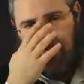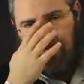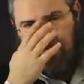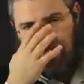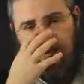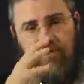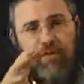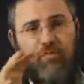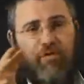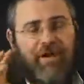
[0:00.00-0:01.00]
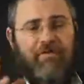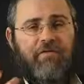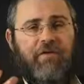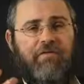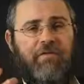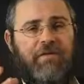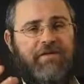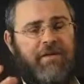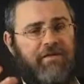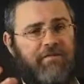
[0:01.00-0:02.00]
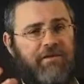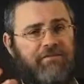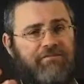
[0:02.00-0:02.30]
And they have to break free from their slavery.